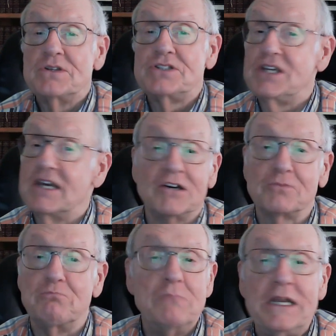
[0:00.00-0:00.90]
She
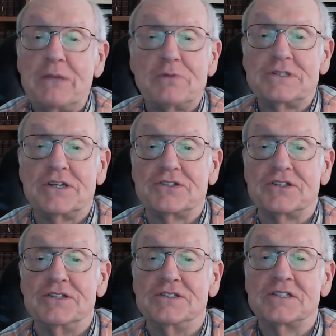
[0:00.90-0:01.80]
held many
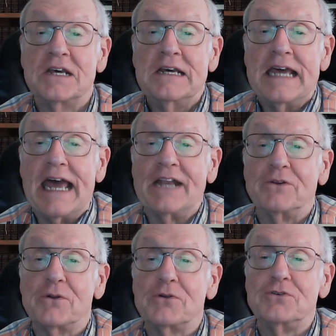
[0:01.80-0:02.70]
positions
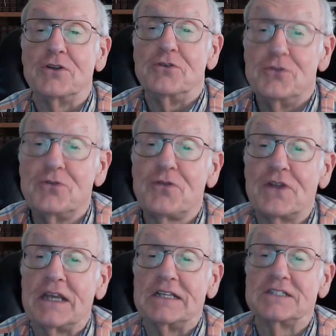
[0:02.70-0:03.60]
and learned new
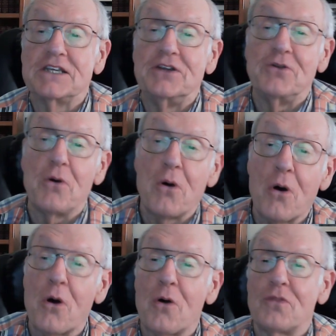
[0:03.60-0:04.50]
things in
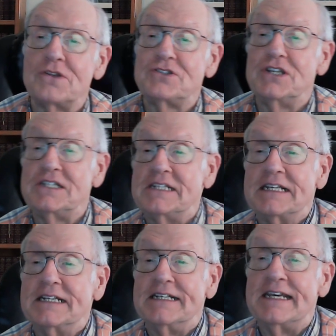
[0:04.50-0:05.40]
all that she
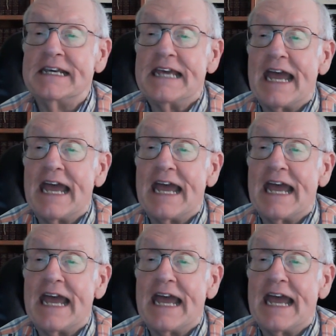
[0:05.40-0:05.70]
did,